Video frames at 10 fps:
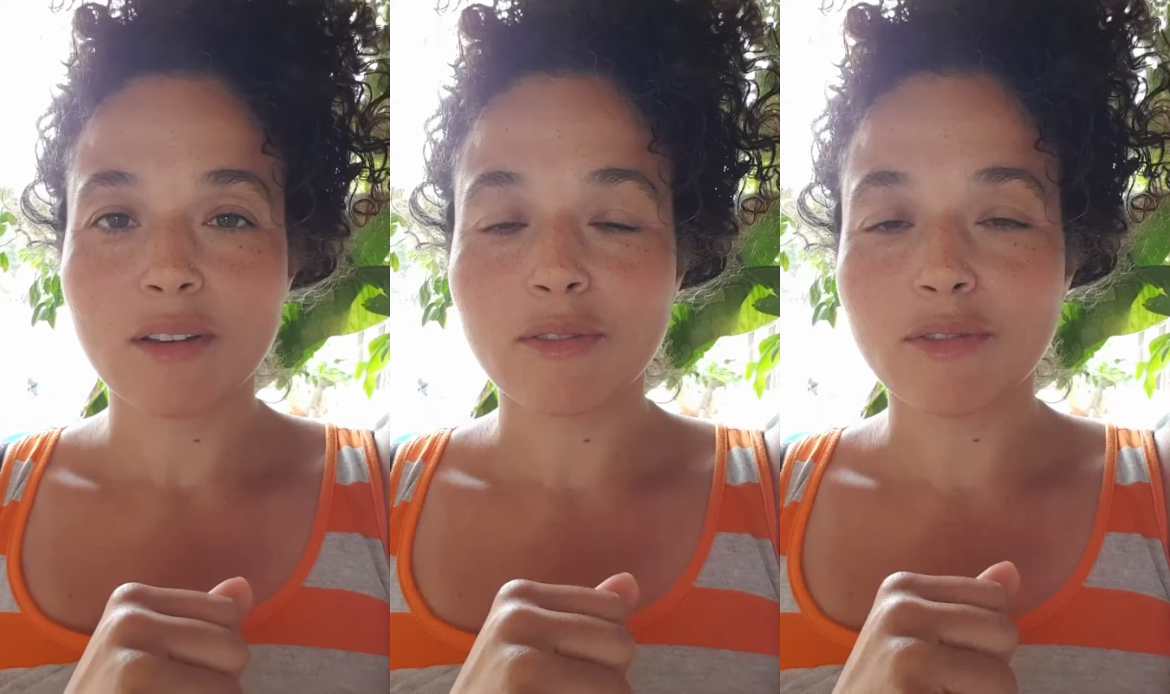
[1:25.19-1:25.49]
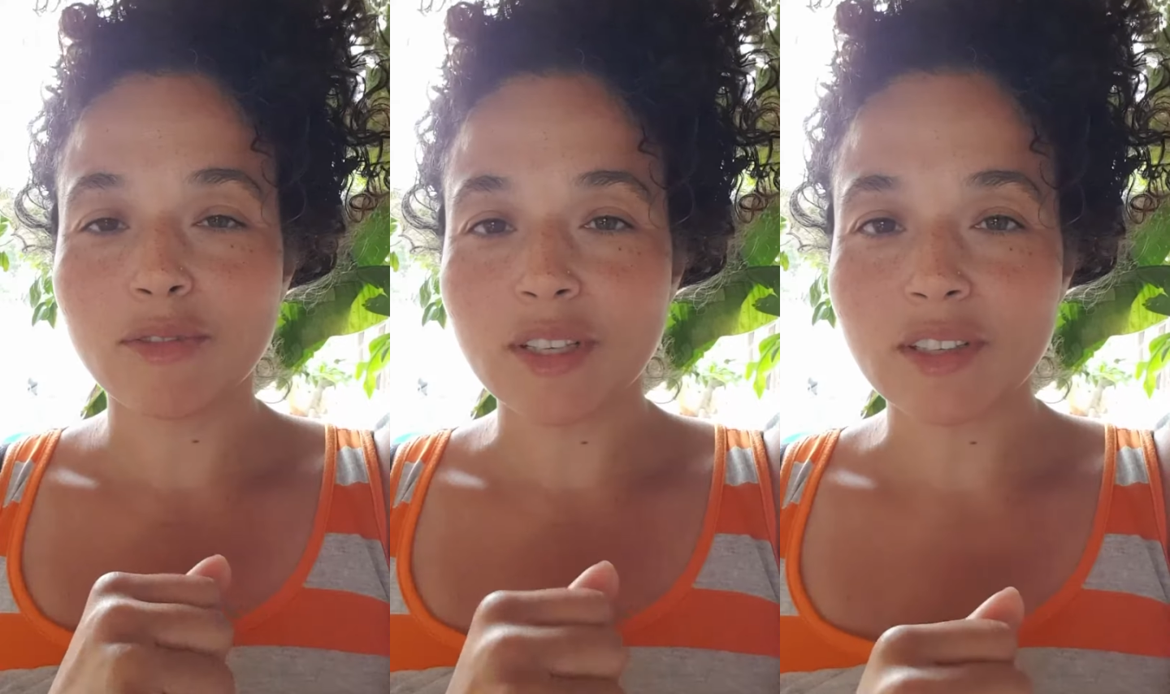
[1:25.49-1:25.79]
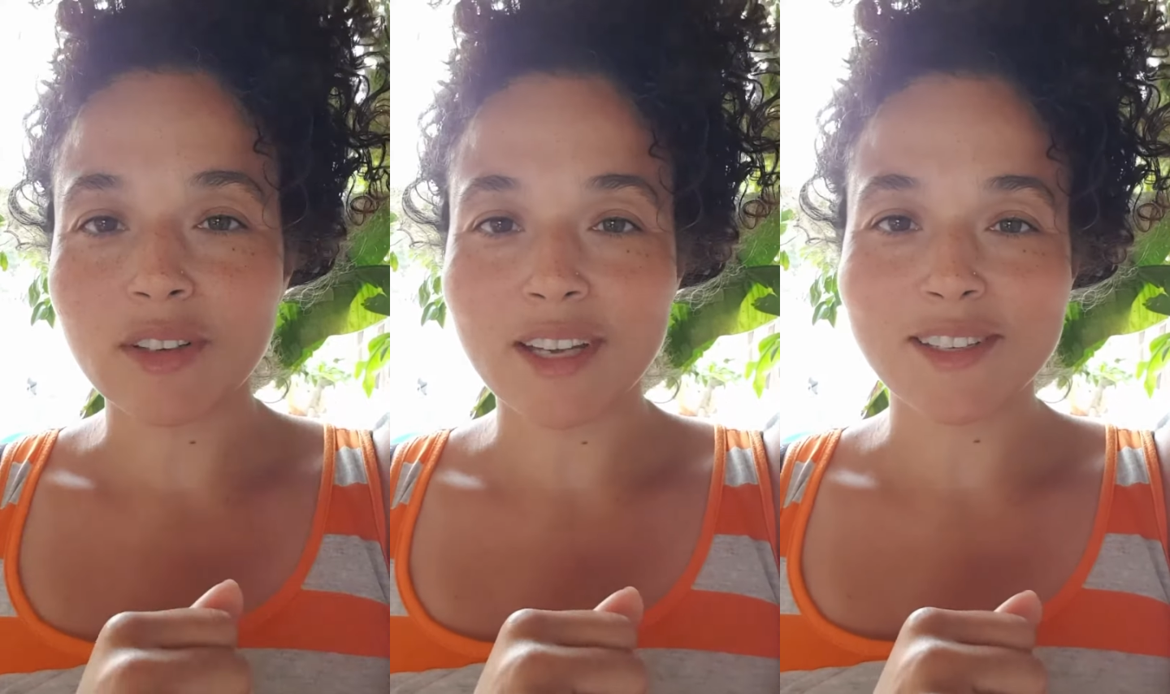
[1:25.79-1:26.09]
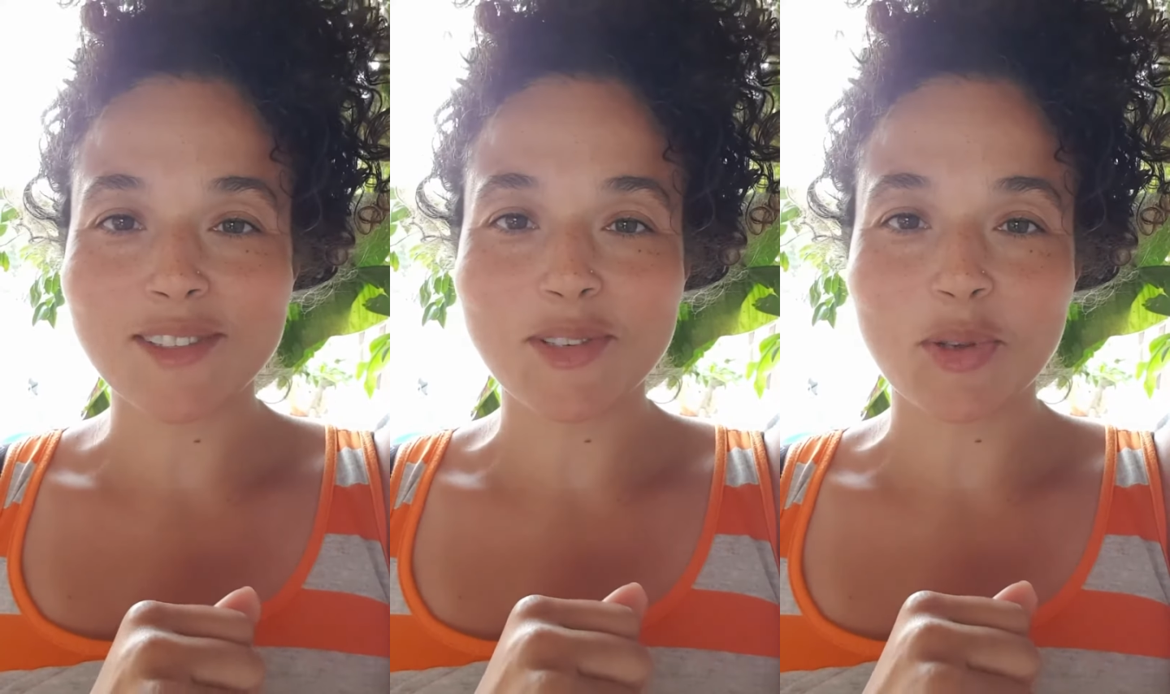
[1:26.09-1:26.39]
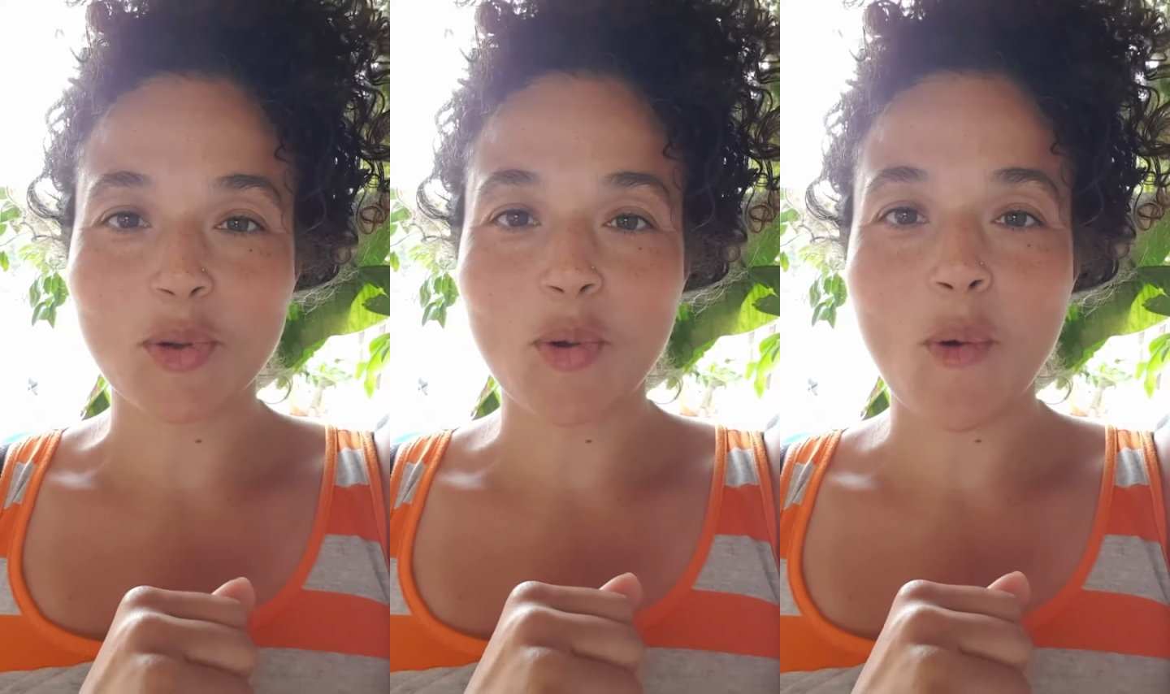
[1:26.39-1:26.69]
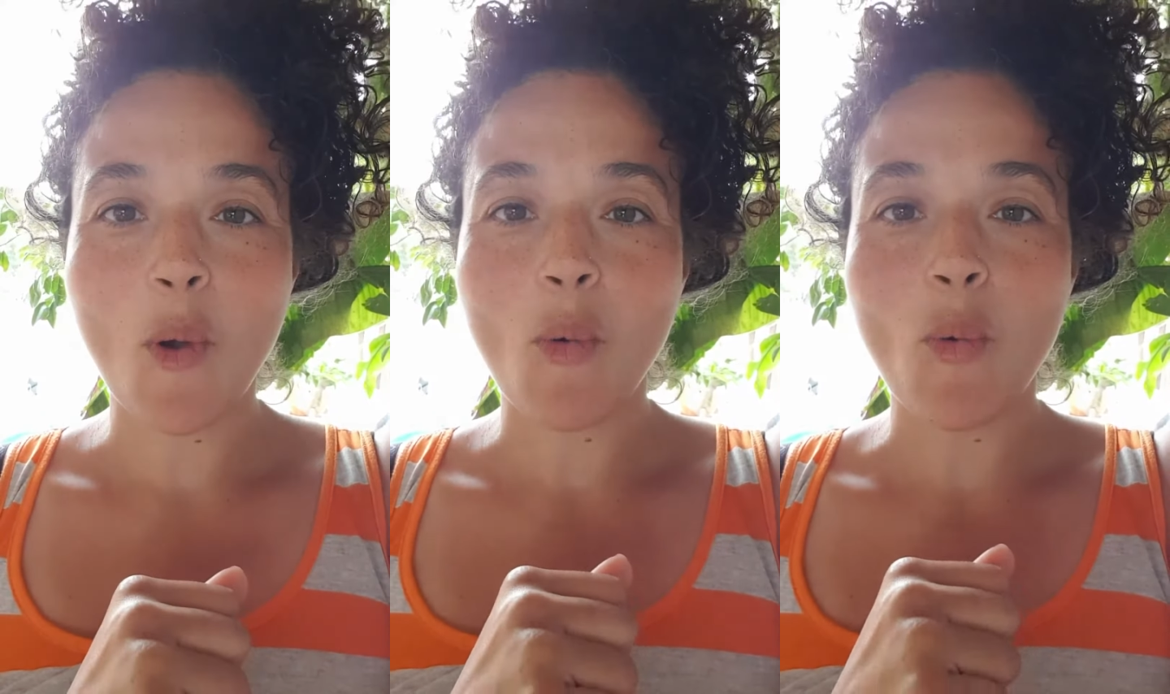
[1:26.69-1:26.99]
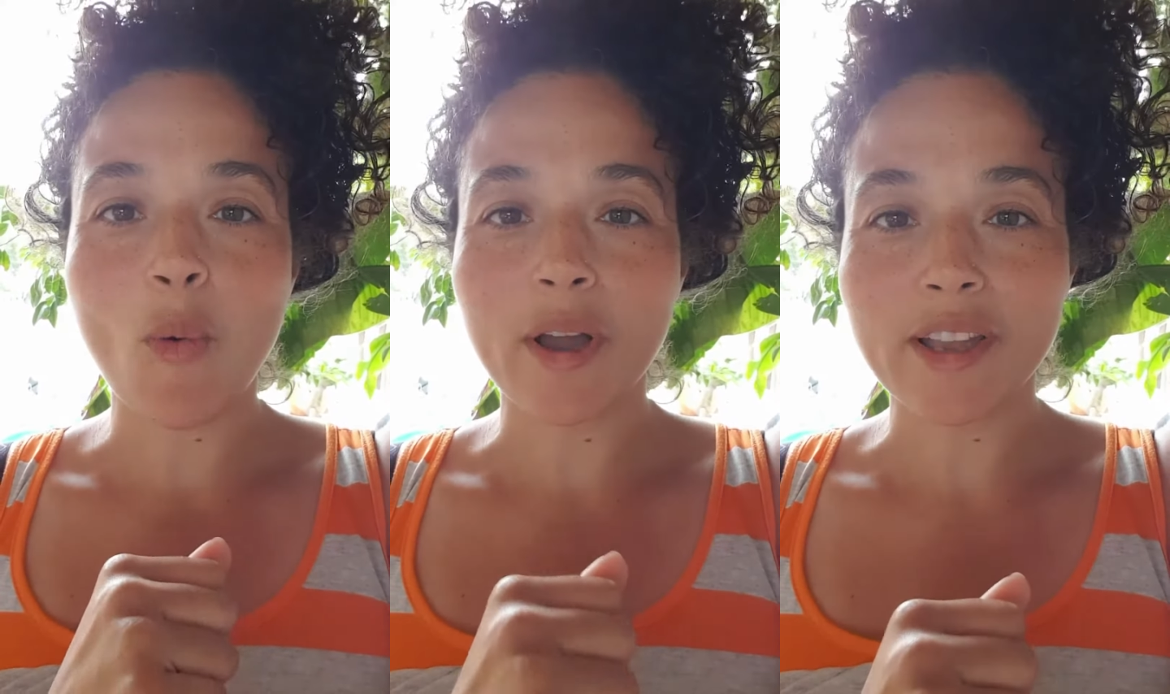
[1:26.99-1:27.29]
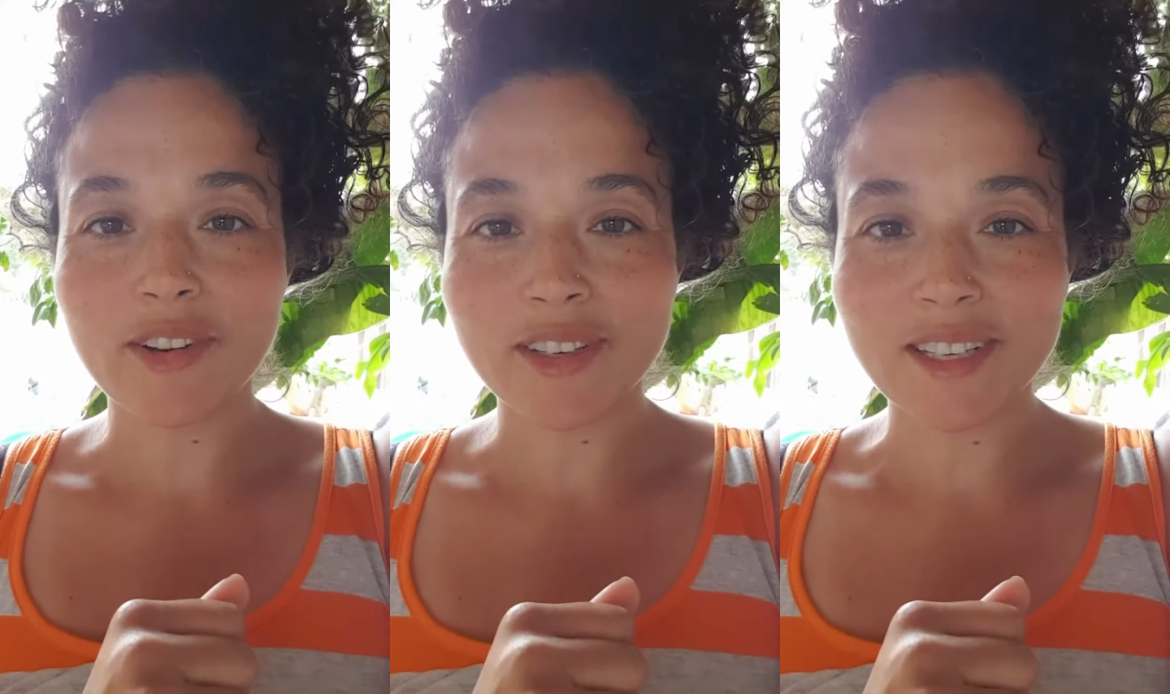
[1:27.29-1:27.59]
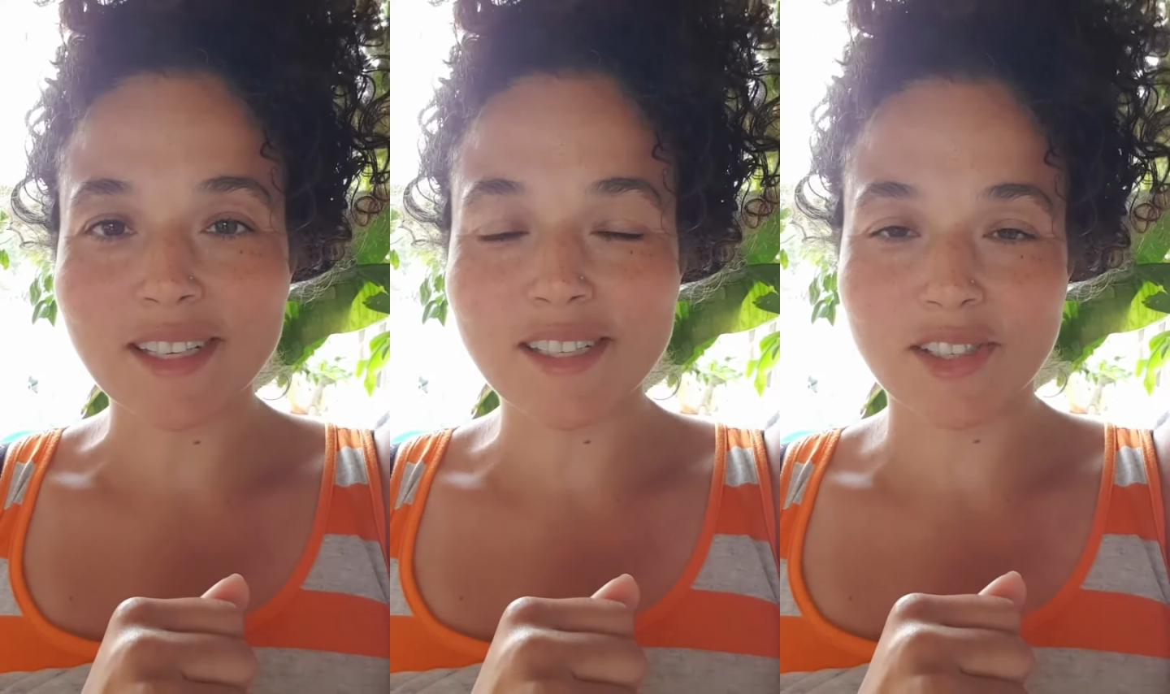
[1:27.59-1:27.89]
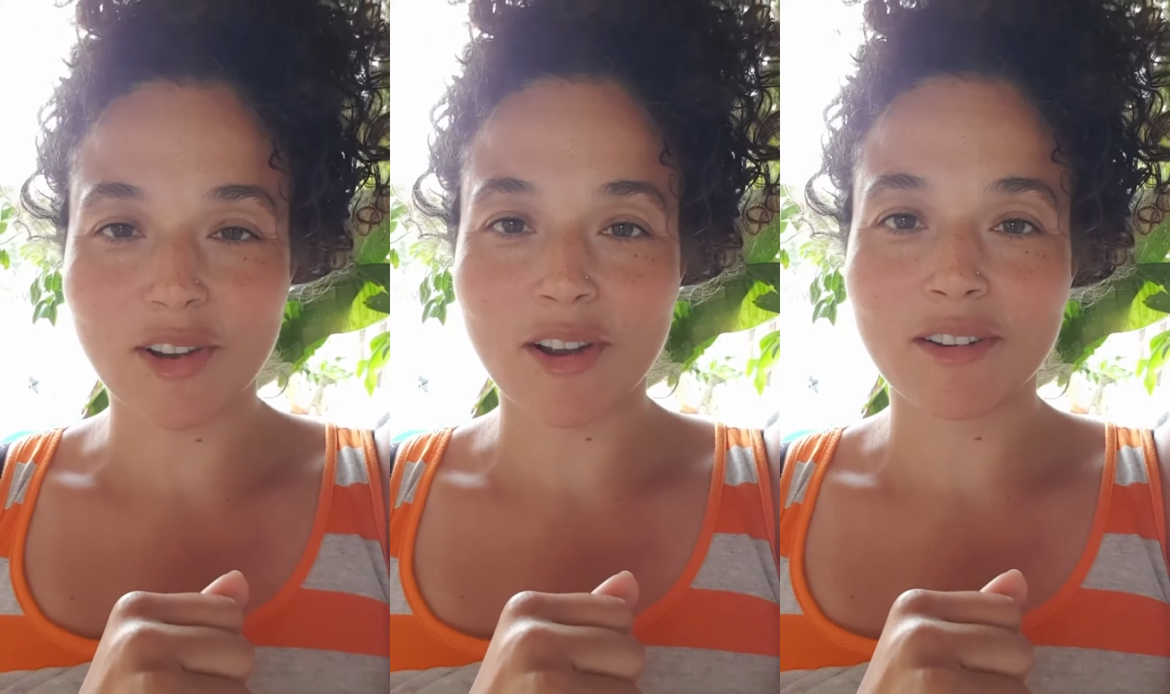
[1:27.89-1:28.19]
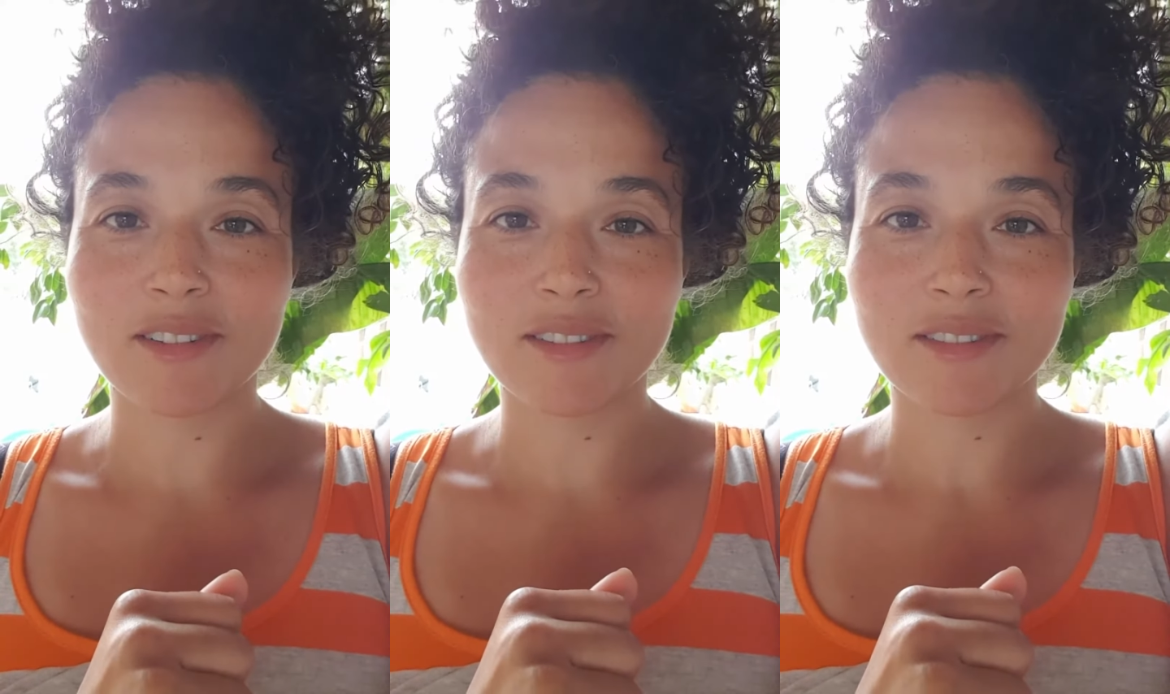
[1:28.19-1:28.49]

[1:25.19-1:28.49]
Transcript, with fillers: Feel into what your needs are